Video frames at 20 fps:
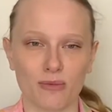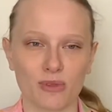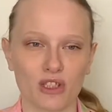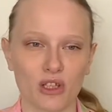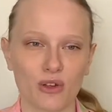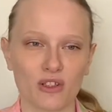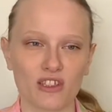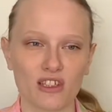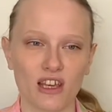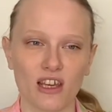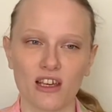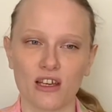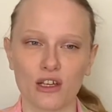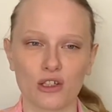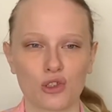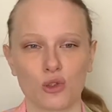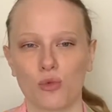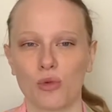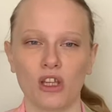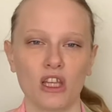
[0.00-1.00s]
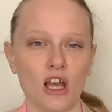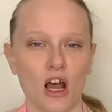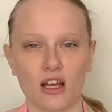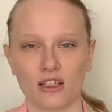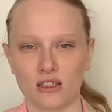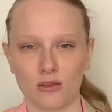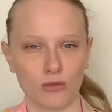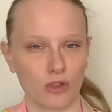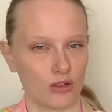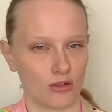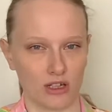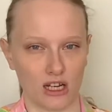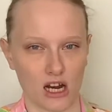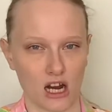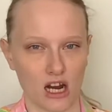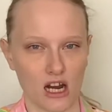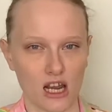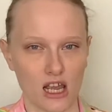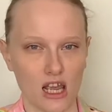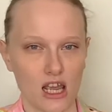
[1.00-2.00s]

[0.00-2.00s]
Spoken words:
So it's a really awesome career.